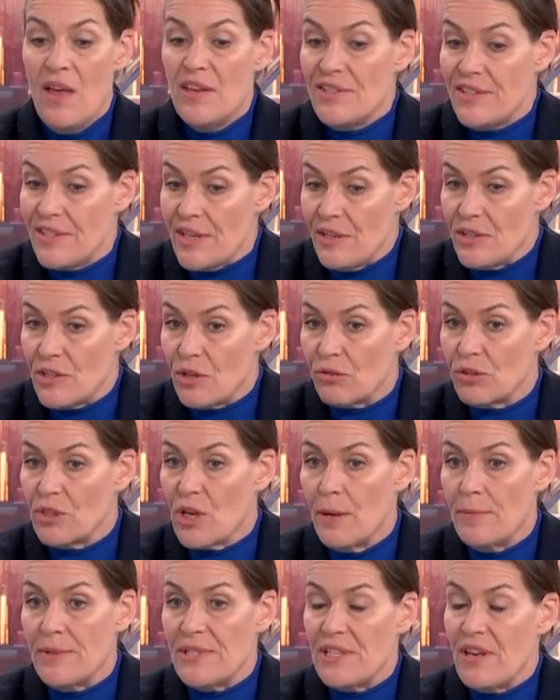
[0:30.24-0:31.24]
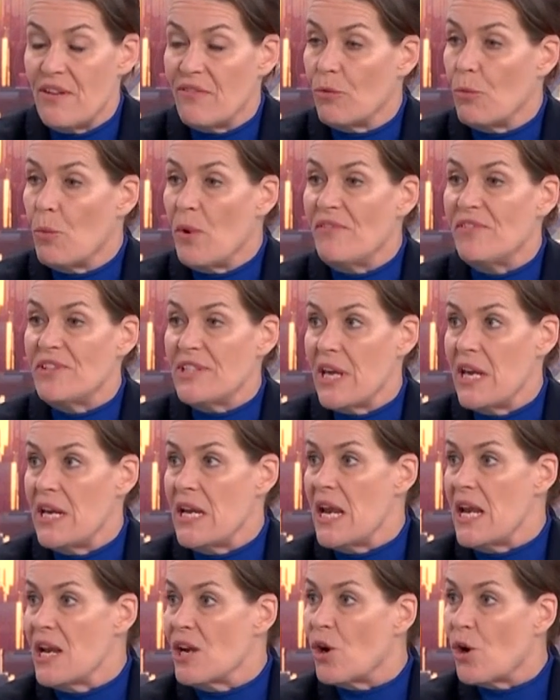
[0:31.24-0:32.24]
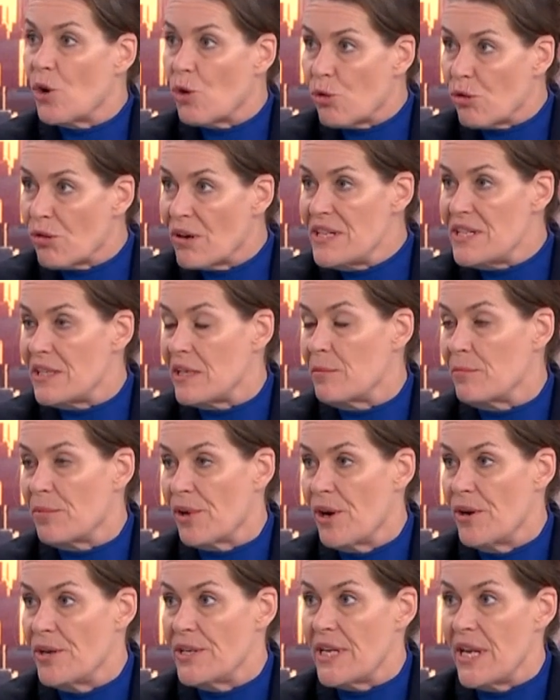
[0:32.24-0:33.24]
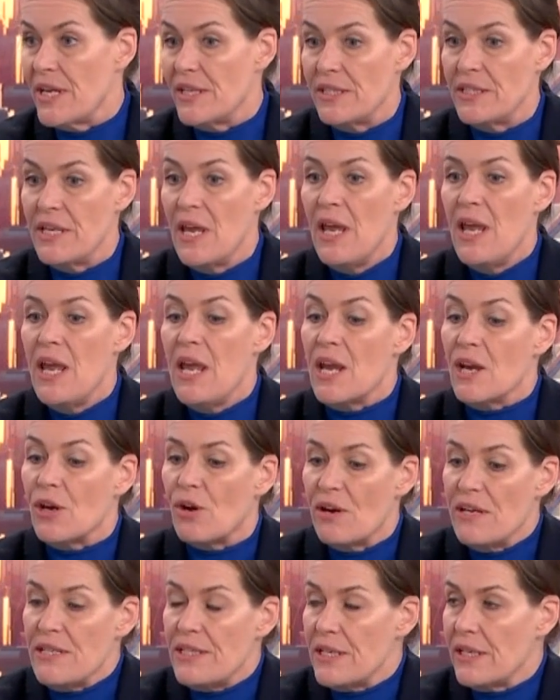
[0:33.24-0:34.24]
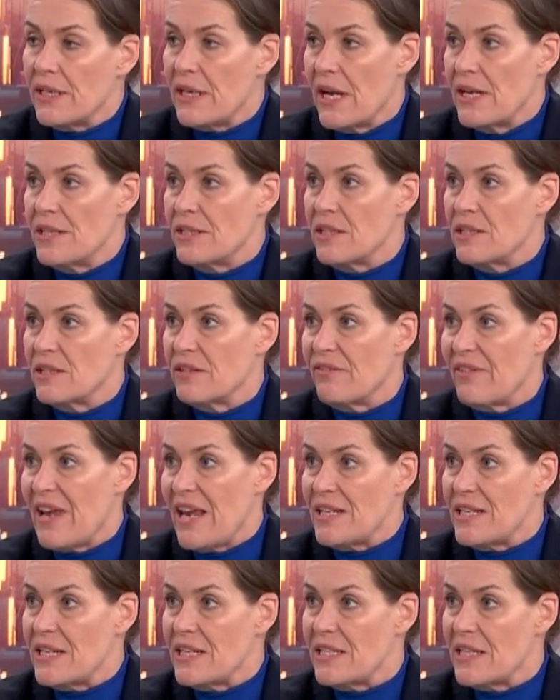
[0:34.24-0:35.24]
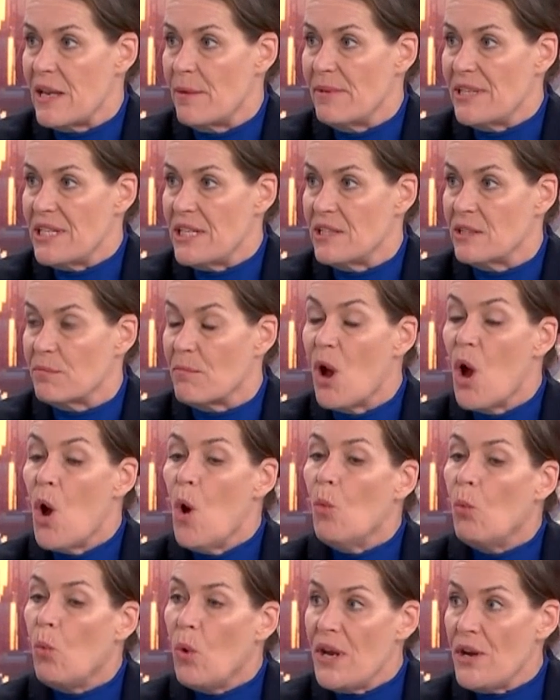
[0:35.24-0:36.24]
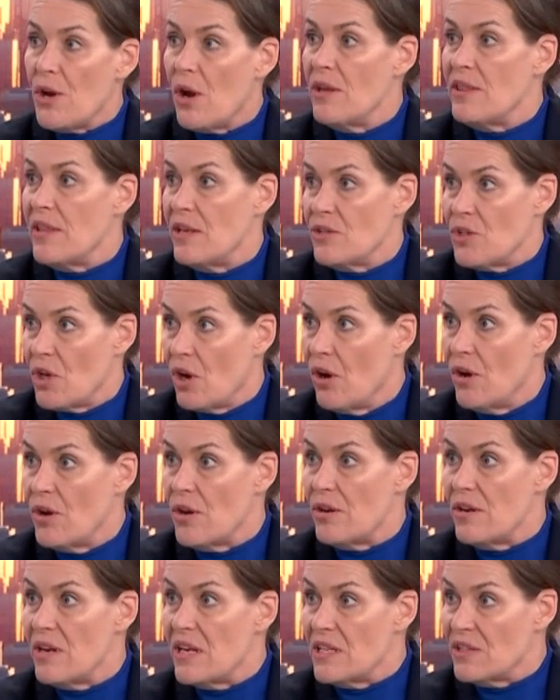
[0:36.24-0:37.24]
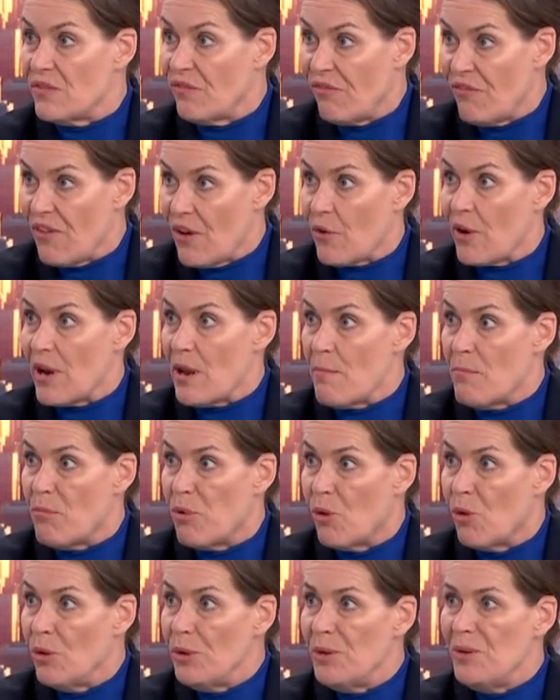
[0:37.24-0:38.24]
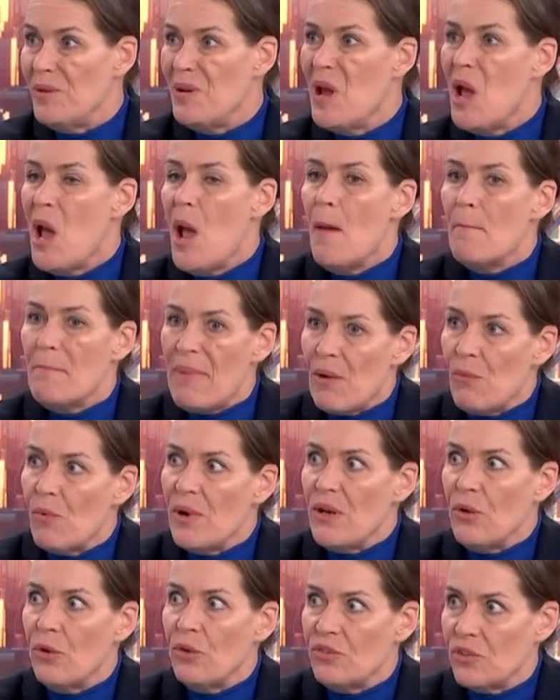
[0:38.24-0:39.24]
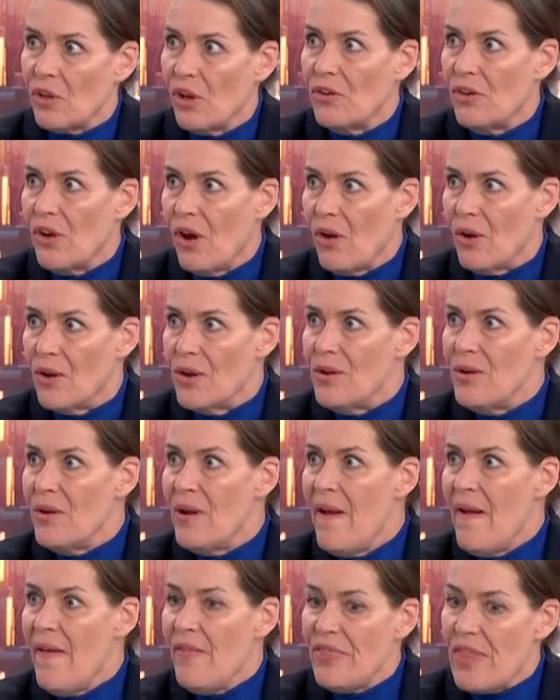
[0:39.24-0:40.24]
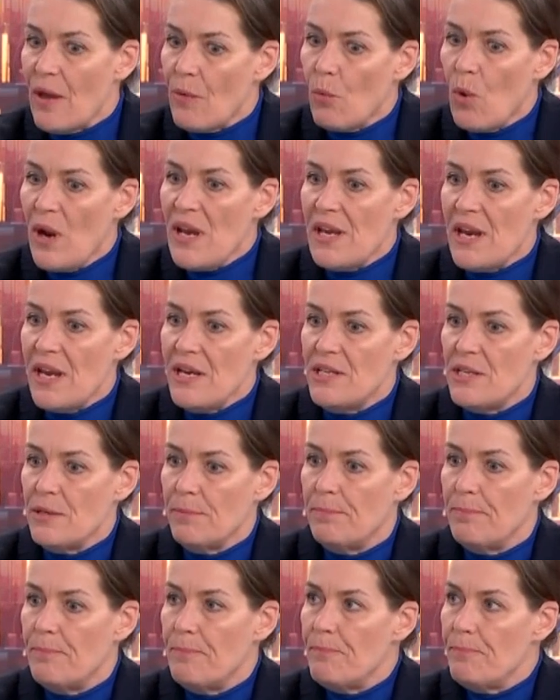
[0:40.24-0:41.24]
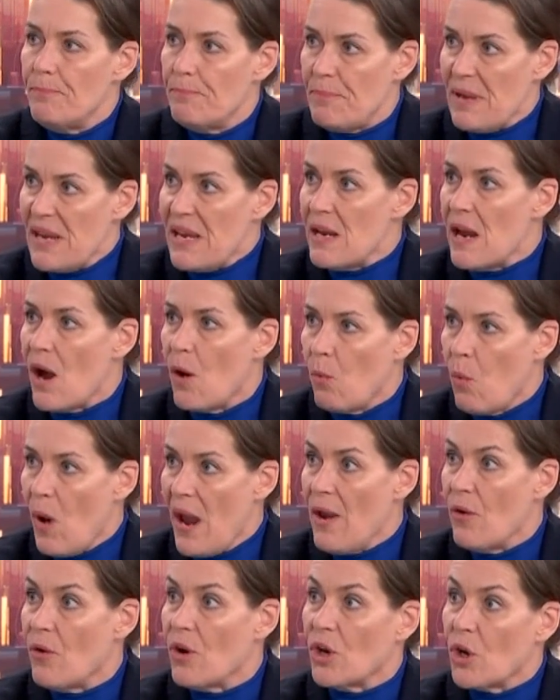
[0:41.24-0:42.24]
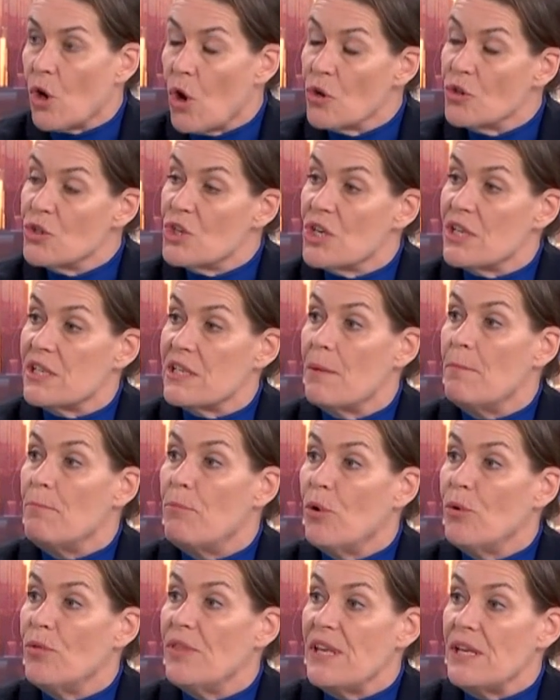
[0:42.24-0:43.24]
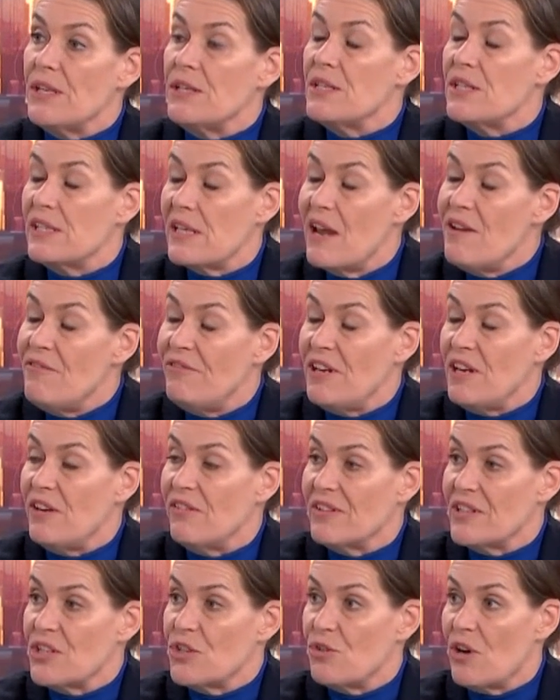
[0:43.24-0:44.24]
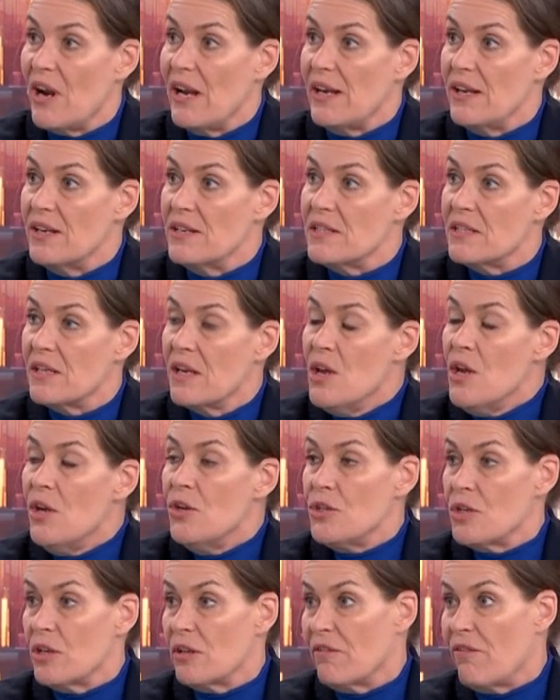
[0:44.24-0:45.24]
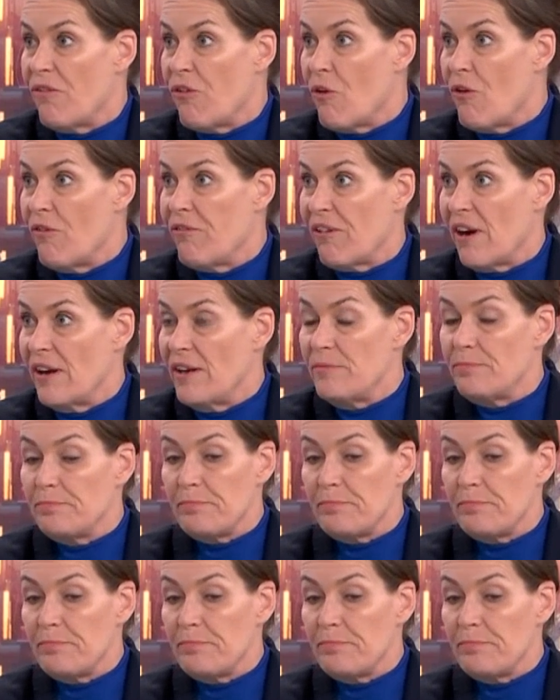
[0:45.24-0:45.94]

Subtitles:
Since October 7, we've seen increasing protests, increasing cases of anti-Semitism. We know that tone is very important, but we also know that we need to be aware and conscious and put the safety of Australians to the forefront.